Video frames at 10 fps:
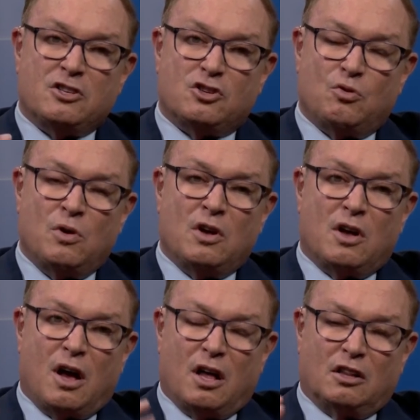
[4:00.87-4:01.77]
to
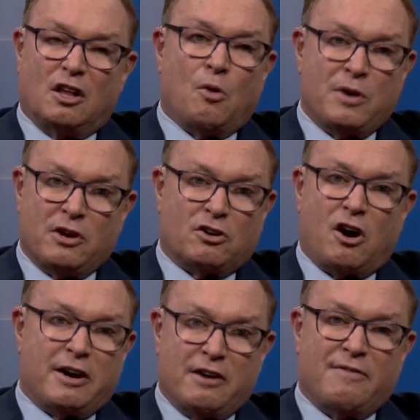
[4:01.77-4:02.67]
lower your
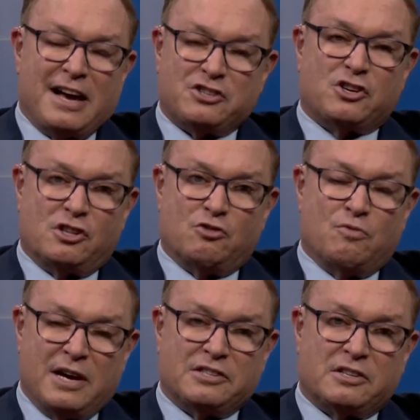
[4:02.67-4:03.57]
cardiovascular
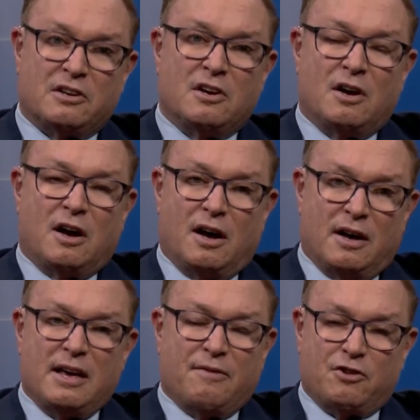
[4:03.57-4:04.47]
risk
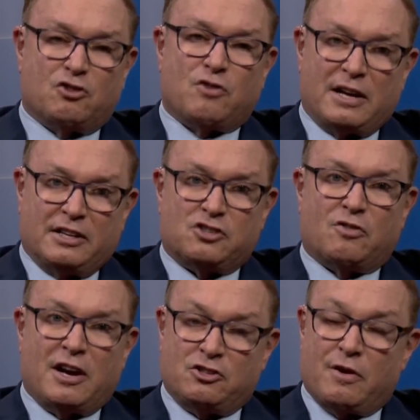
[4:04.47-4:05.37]
if your
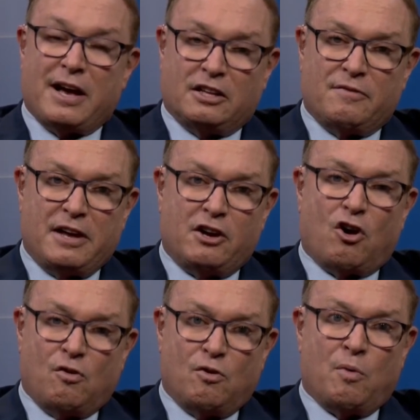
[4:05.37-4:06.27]
triglycerides are elevated
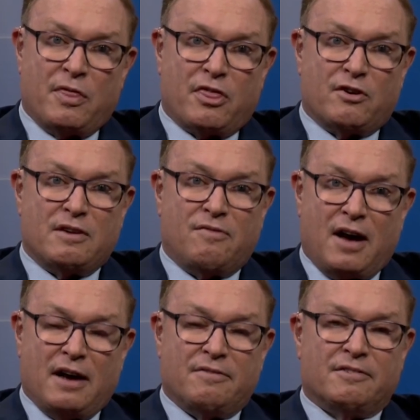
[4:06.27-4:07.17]
over
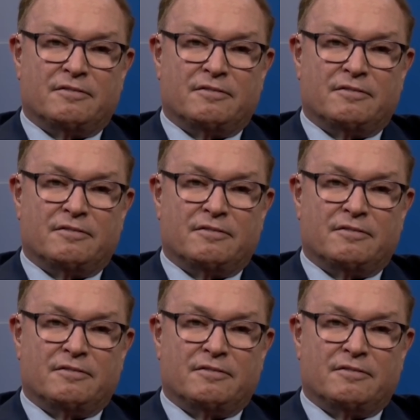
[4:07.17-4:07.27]
135.